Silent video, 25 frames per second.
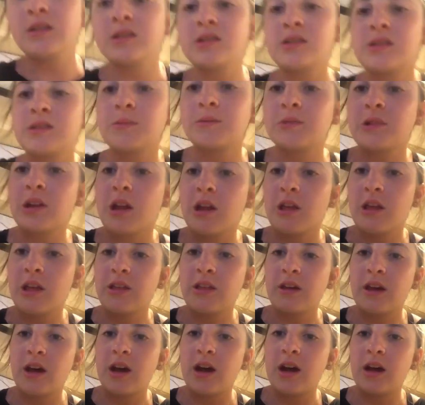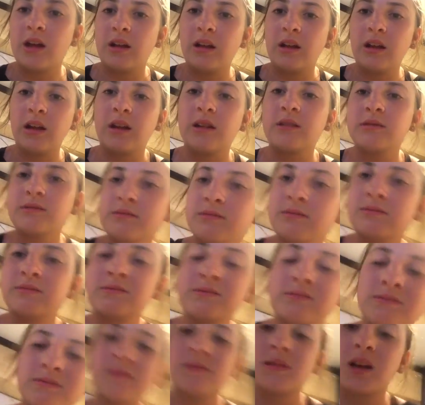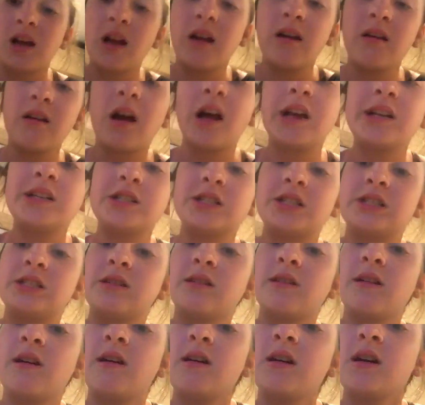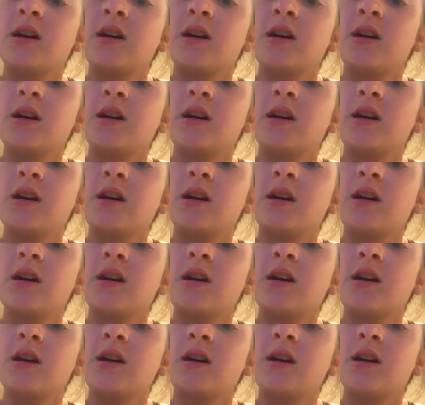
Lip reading: or something like that. Like, I just,